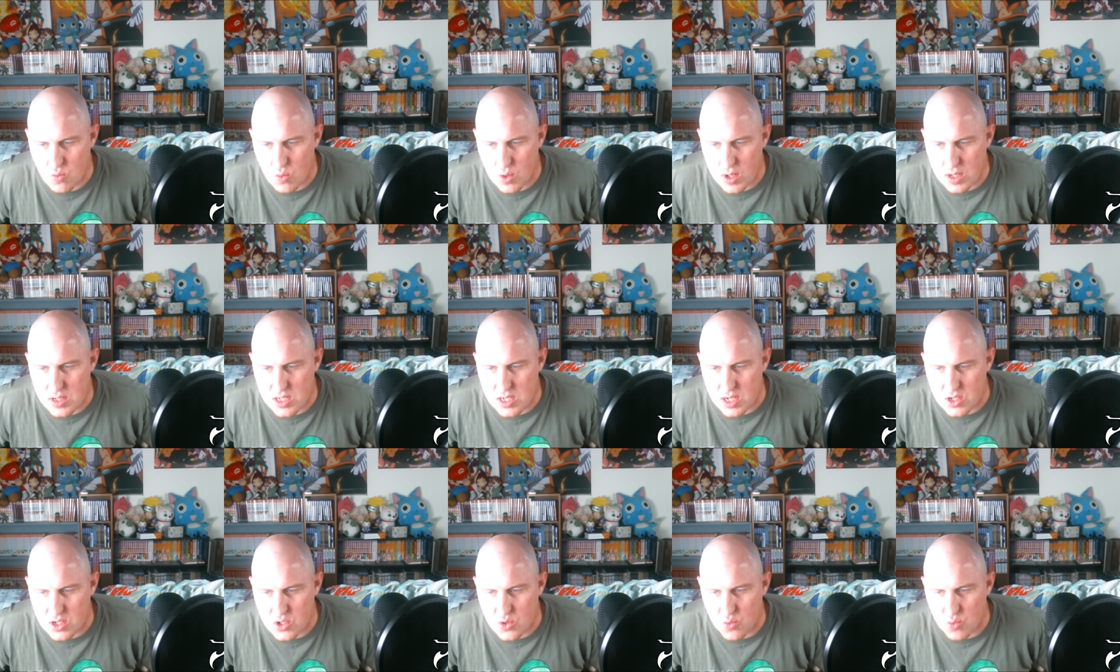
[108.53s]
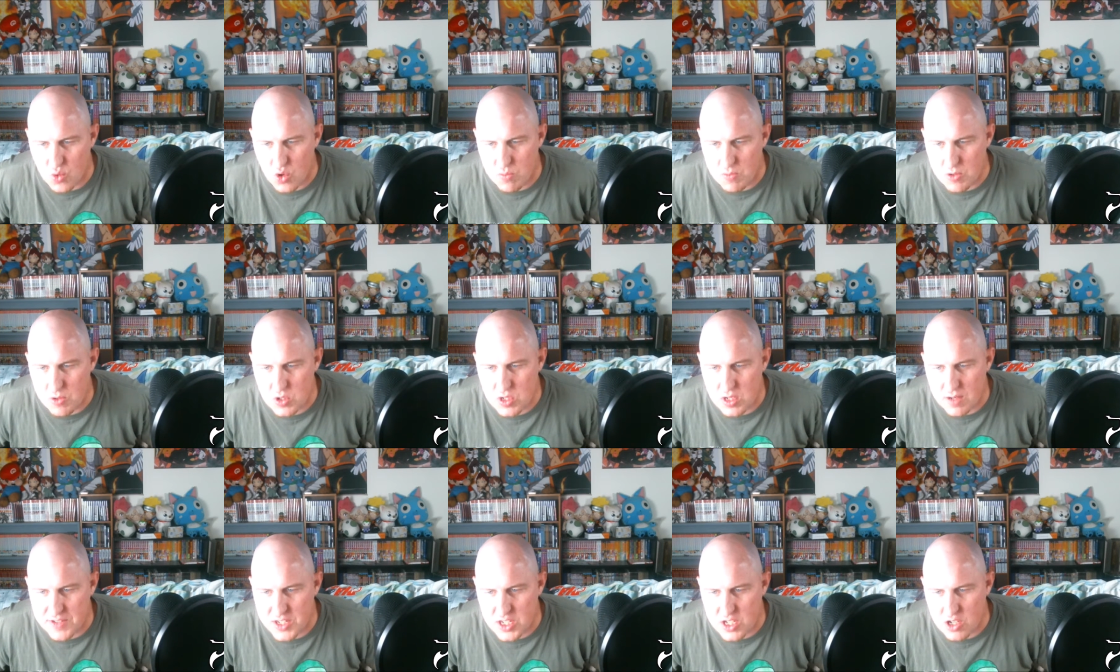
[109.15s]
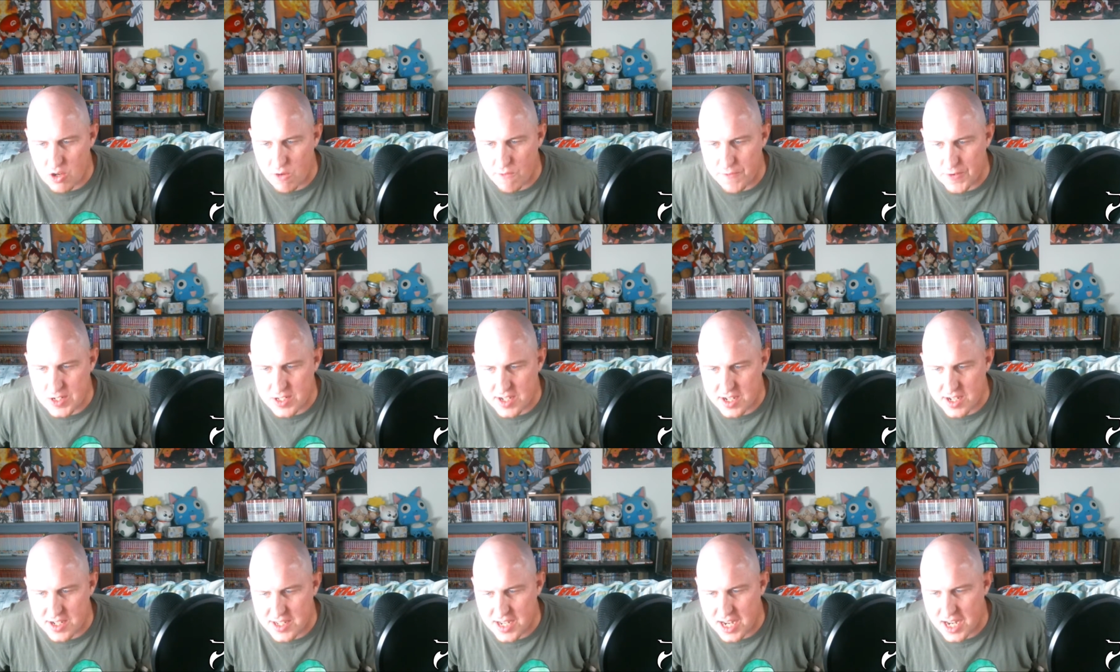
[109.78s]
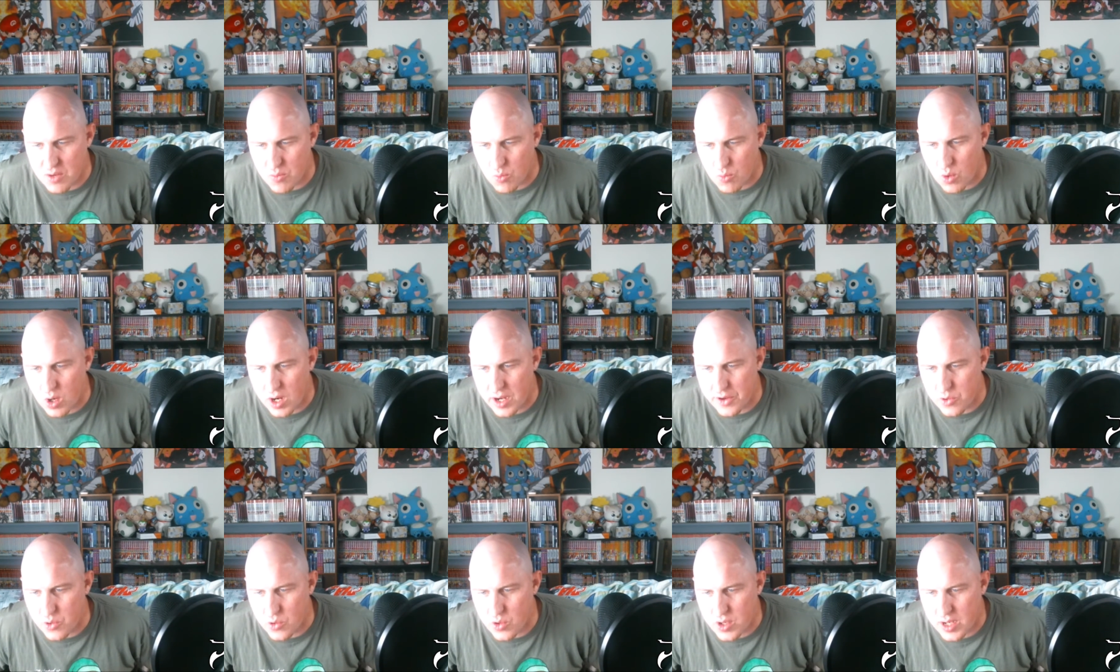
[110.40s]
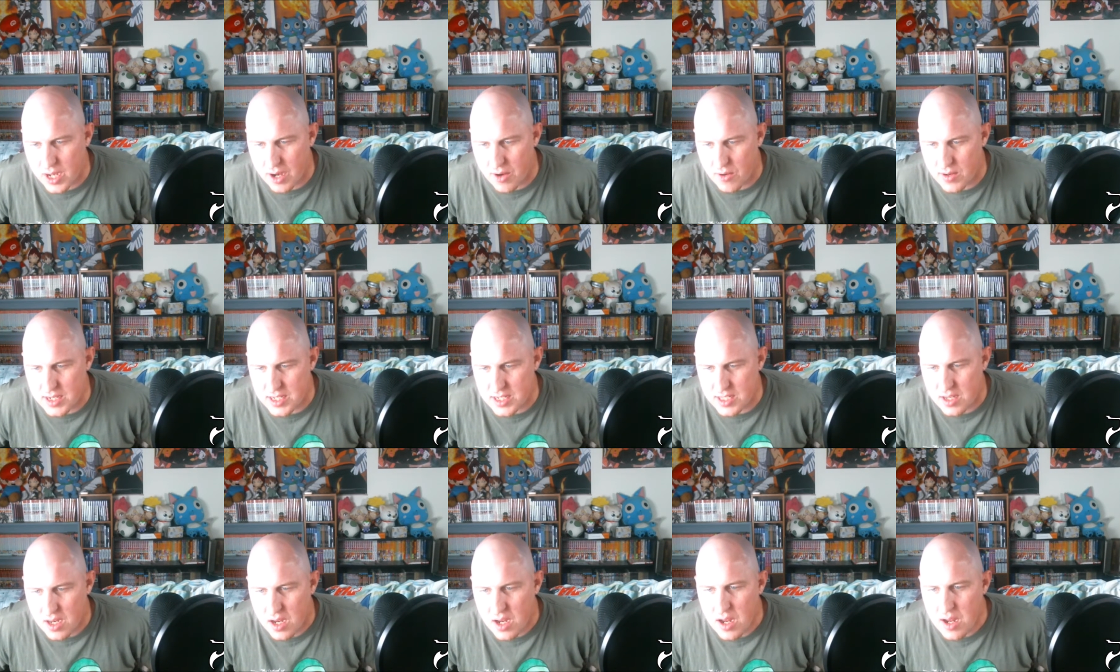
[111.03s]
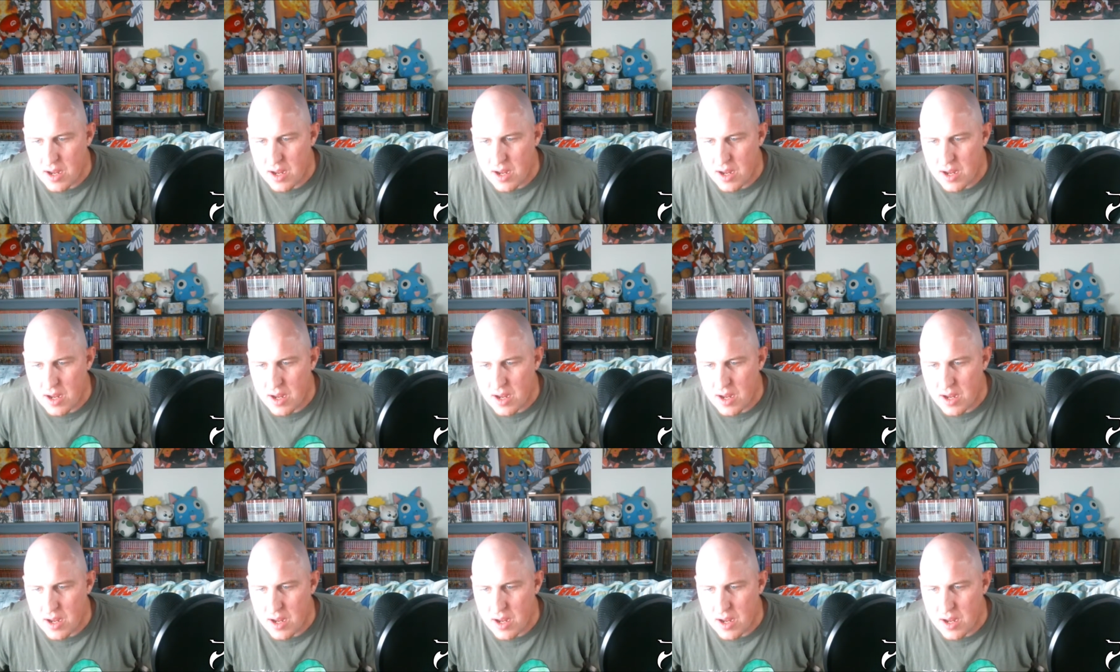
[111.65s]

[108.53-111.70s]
where such rumors have surfaced to take one who carries